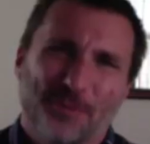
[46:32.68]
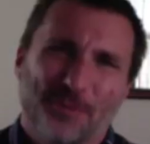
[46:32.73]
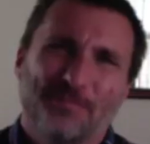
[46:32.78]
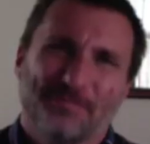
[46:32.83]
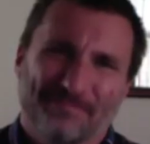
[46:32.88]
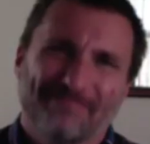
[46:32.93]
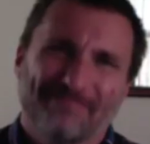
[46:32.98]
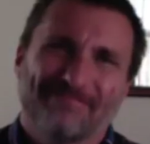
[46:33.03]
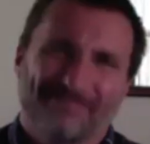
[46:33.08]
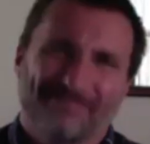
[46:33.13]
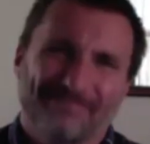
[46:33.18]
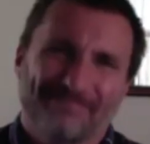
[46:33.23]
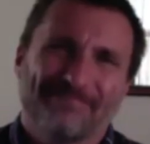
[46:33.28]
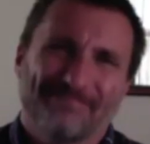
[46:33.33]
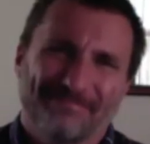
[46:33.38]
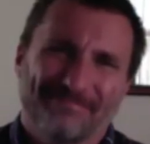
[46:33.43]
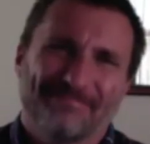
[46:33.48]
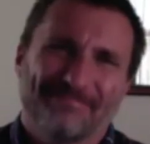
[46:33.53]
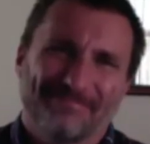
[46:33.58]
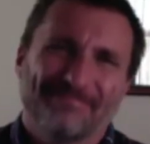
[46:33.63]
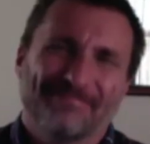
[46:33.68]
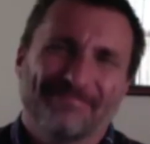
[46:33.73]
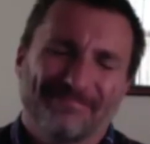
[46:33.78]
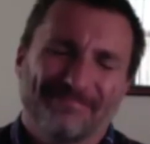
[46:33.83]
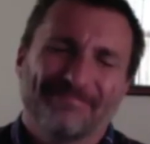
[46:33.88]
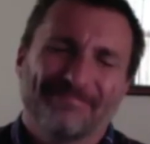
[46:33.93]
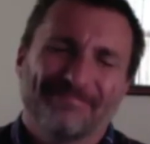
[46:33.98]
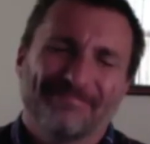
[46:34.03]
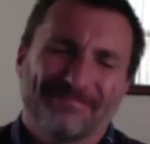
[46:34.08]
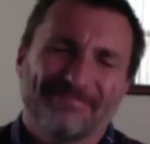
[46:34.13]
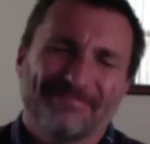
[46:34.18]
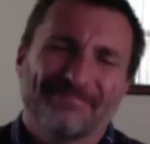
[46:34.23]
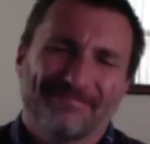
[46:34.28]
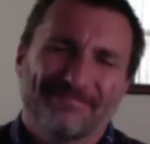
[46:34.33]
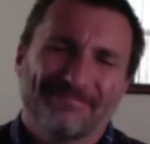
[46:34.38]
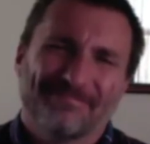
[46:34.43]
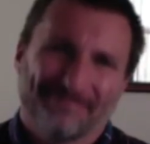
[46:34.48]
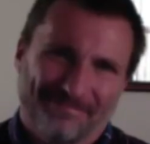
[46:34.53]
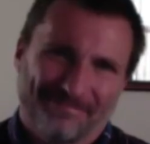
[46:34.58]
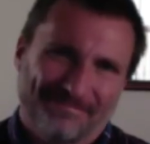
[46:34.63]
to be taking, and
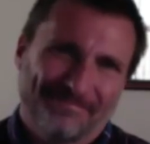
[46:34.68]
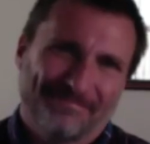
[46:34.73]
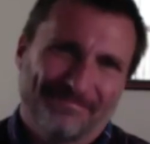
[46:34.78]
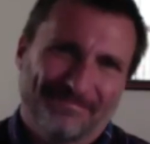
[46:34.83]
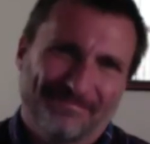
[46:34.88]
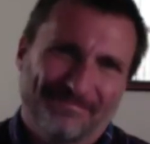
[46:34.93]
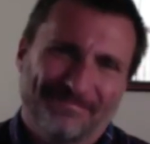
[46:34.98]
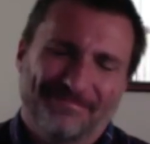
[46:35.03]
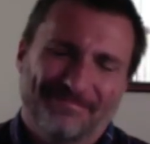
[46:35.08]
I think you